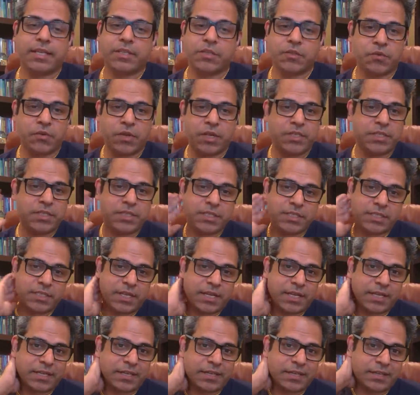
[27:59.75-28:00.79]
Astrology is
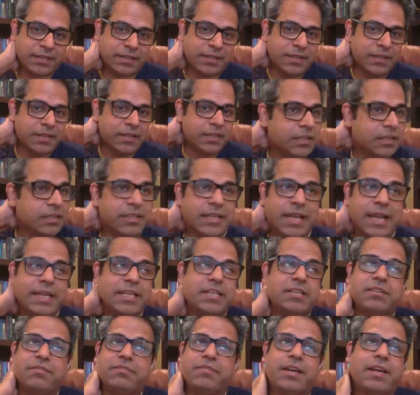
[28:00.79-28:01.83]
not a
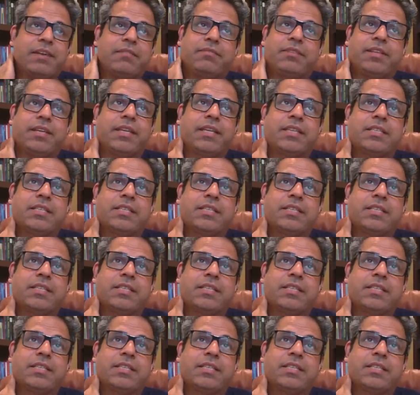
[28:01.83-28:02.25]
9 to 5 thing.